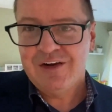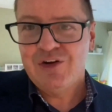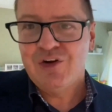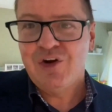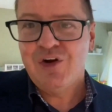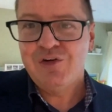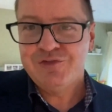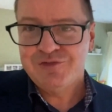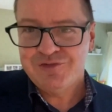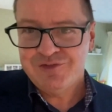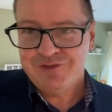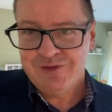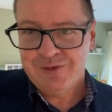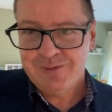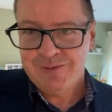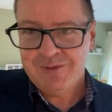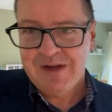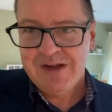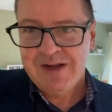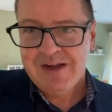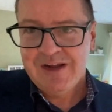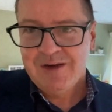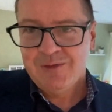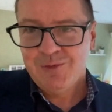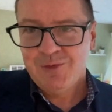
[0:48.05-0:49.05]
loft room
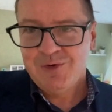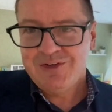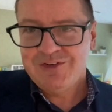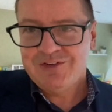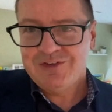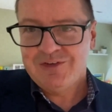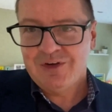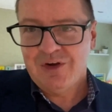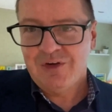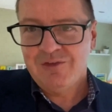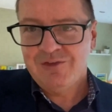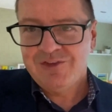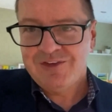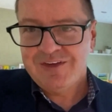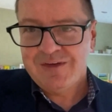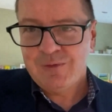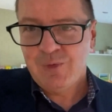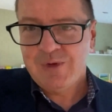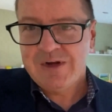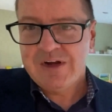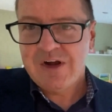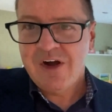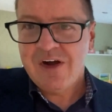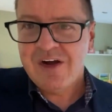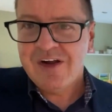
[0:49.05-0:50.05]
which obviously
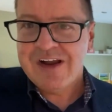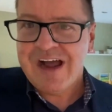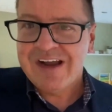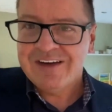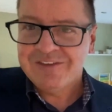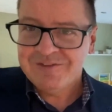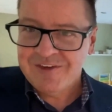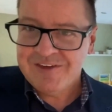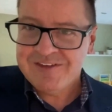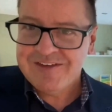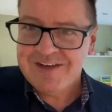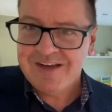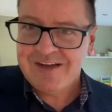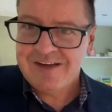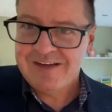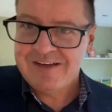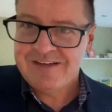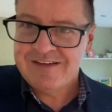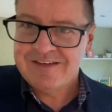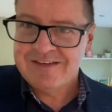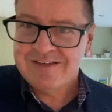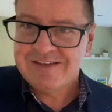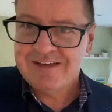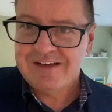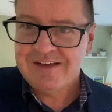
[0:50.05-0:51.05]
we can't
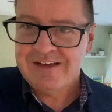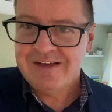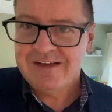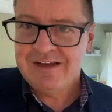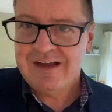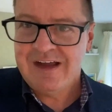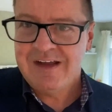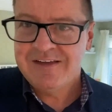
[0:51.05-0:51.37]
advertise uh,